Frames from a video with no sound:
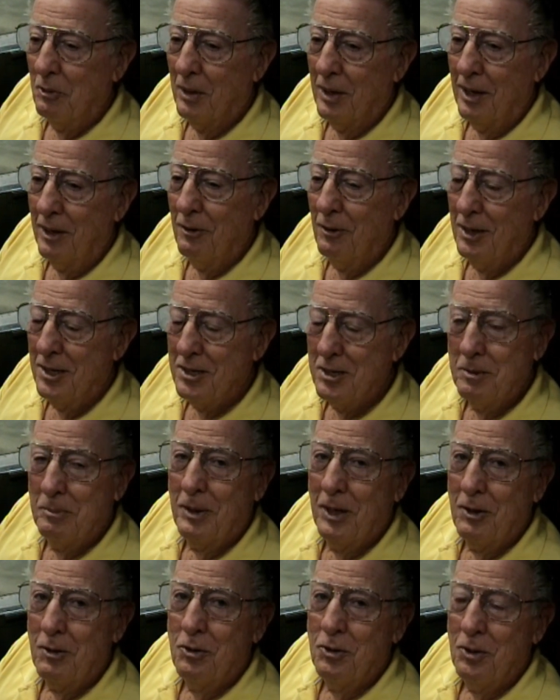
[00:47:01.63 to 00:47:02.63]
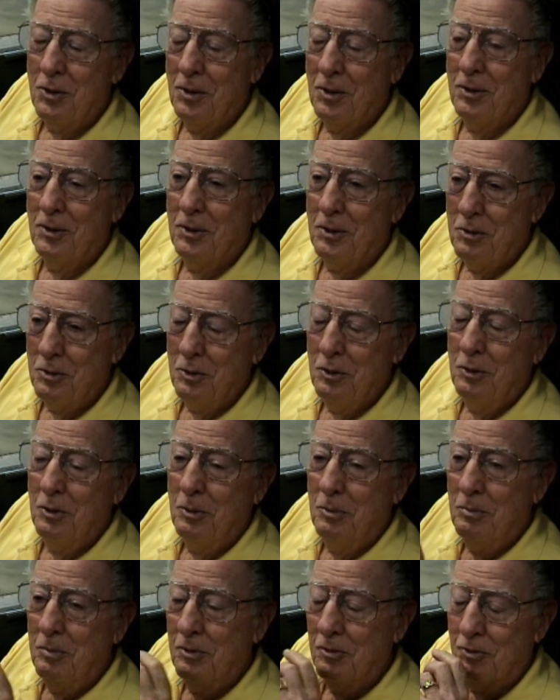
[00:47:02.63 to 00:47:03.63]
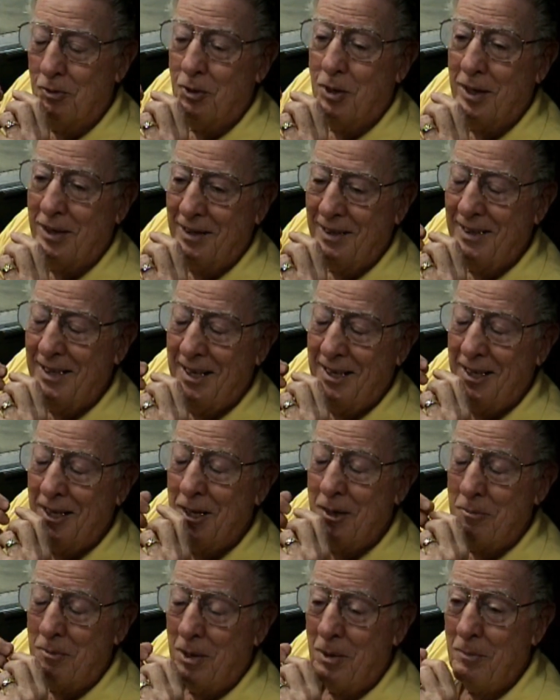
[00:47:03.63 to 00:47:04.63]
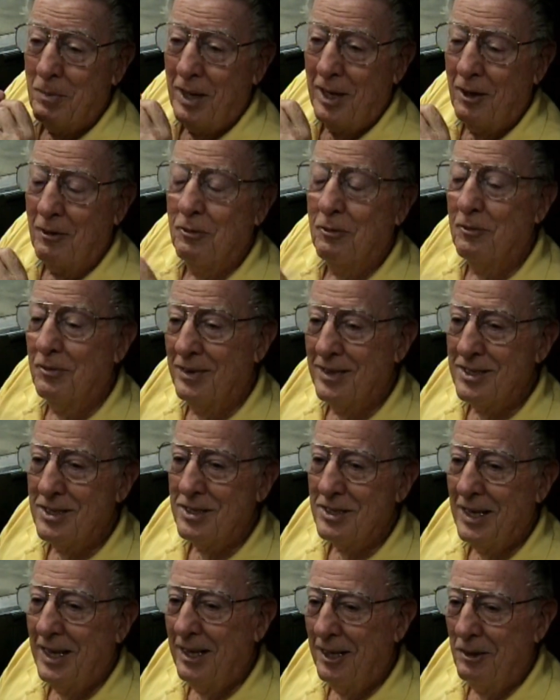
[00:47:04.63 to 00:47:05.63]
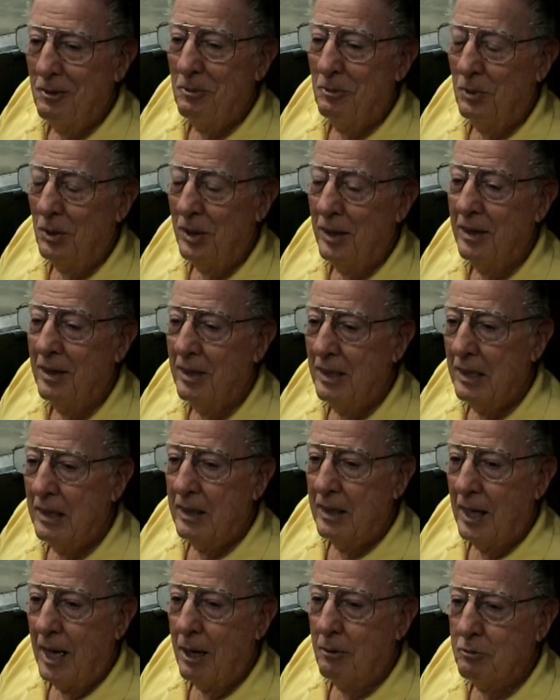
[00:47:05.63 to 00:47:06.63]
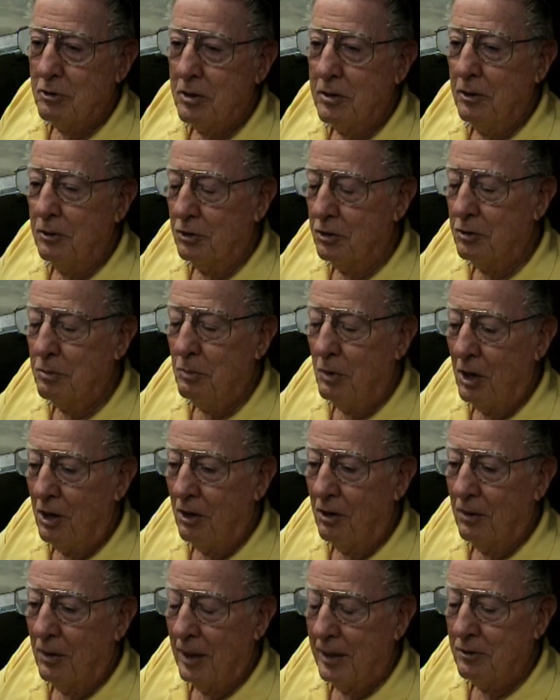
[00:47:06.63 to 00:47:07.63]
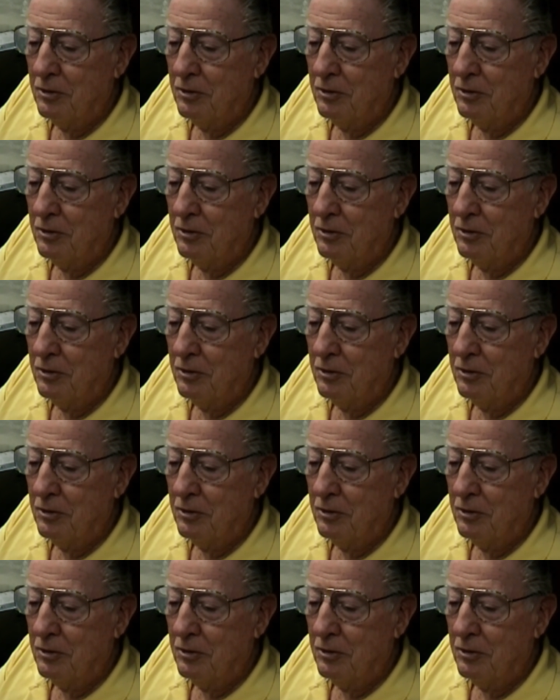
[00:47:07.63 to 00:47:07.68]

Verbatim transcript: Well, I lost about a third of the tube before I could get it in my mouth. The second one, I was a little smarter.